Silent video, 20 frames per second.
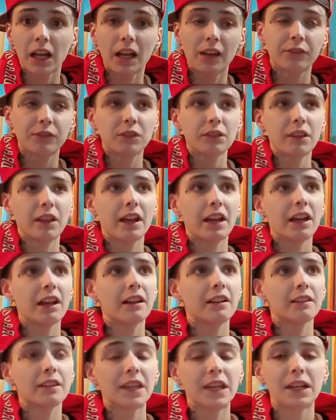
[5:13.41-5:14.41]
after
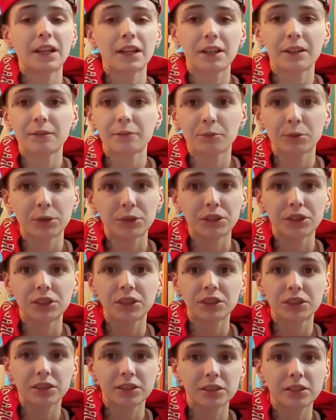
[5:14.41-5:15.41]
that, that
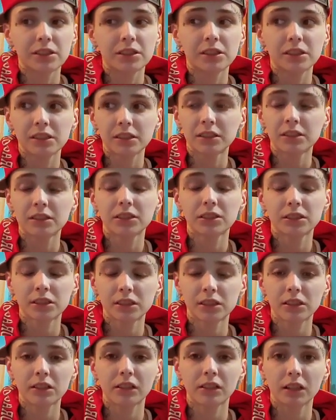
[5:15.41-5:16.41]
was
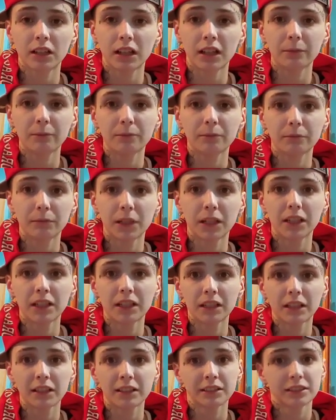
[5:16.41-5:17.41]
I, uh,
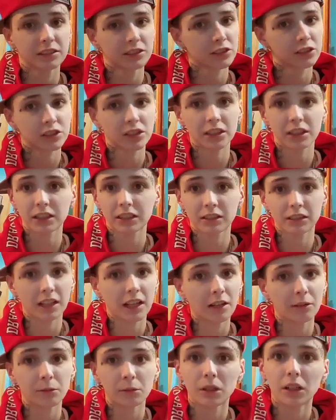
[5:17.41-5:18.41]
my shit
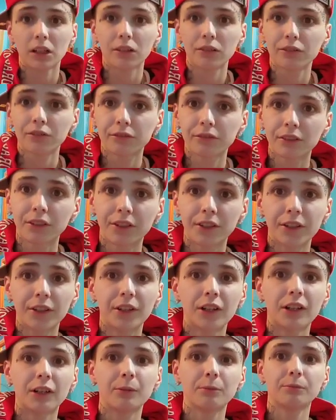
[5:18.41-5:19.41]
got rough.
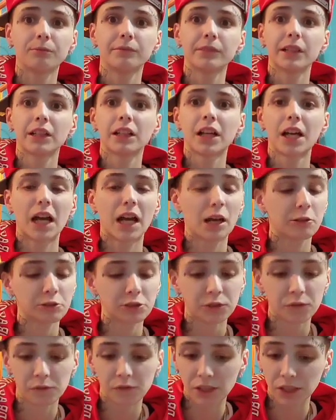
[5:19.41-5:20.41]
Um, I
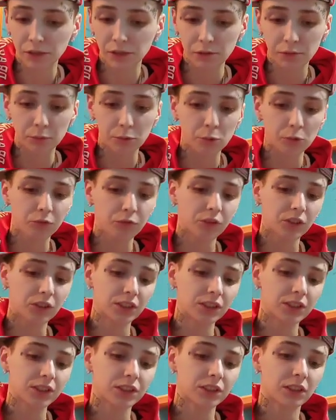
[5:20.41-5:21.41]
was very
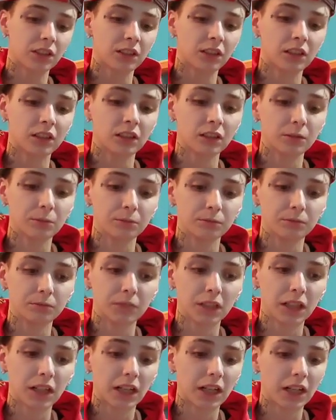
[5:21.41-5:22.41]
ruthless. Um,
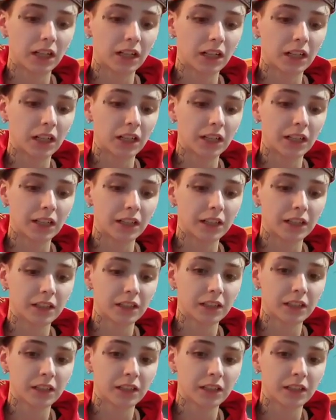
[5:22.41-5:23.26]
I